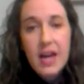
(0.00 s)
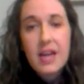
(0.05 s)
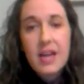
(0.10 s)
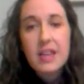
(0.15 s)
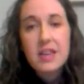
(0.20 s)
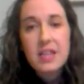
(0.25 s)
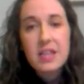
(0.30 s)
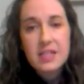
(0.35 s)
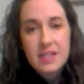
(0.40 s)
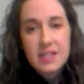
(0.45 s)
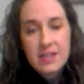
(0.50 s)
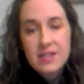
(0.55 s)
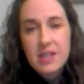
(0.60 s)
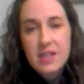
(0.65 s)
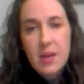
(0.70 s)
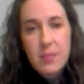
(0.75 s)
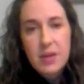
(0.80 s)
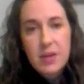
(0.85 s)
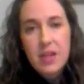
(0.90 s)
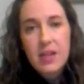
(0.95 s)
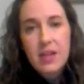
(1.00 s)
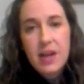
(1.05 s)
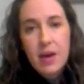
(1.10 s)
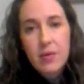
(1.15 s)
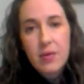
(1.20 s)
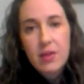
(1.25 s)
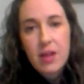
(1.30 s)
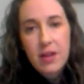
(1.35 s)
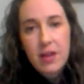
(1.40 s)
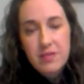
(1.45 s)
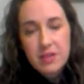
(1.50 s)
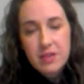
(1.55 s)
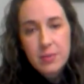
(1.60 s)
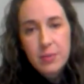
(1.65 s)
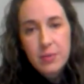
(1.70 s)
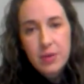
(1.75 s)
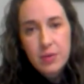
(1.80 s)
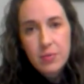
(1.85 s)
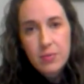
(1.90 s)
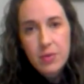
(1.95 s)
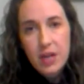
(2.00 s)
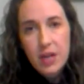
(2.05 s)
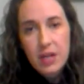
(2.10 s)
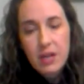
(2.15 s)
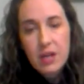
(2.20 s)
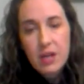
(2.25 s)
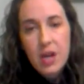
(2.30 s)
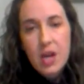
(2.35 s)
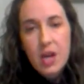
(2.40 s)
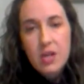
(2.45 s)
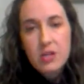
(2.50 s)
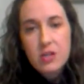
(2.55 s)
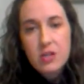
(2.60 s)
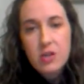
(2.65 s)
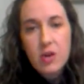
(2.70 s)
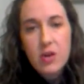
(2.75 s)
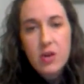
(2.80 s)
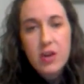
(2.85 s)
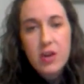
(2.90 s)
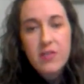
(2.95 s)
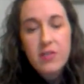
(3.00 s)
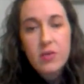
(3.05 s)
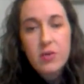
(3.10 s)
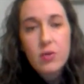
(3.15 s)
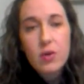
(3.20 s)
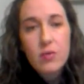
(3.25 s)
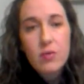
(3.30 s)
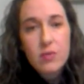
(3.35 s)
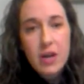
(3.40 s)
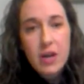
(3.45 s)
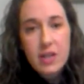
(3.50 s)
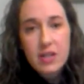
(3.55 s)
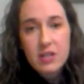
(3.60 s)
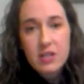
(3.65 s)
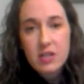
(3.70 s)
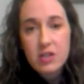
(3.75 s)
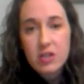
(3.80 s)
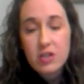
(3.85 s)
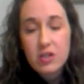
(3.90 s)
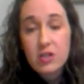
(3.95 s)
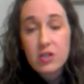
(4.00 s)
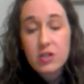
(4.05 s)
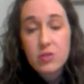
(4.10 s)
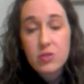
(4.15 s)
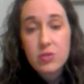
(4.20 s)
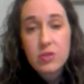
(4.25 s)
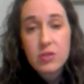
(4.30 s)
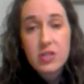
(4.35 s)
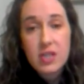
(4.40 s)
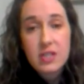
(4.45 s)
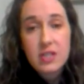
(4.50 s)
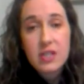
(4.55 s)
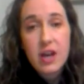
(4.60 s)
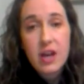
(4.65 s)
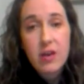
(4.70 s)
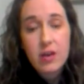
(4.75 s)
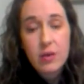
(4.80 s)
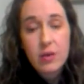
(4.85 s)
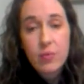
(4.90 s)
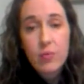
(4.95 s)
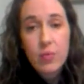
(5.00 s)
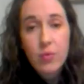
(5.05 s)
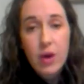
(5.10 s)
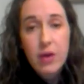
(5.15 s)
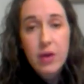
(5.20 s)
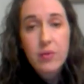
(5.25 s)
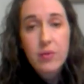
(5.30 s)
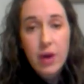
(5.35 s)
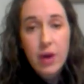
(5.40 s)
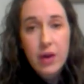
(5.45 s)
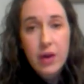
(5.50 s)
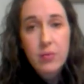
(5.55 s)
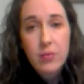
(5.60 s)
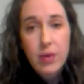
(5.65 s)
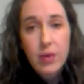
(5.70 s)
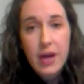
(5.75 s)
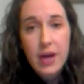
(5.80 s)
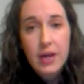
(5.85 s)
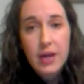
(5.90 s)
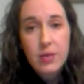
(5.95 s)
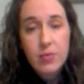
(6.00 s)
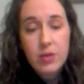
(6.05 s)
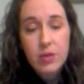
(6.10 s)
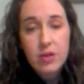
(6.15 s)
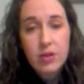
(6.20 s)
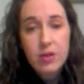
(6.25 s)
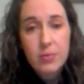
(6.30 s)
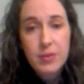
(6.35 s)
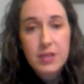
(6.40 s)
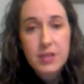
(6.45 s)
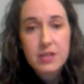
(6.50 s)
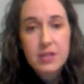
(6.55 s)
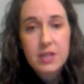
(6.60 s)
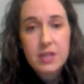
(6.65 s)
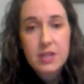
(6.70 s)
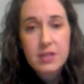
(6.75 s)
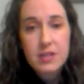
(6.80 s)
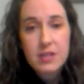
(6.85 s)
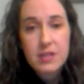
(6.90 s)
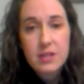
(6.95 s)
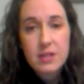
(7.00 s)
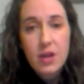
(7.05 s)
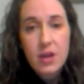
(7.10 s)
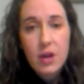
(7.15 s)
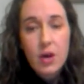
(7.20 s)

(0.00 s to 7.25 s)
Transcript: This is somebody that I would love to build with. So if you are ready to just sit down and run right away with your business,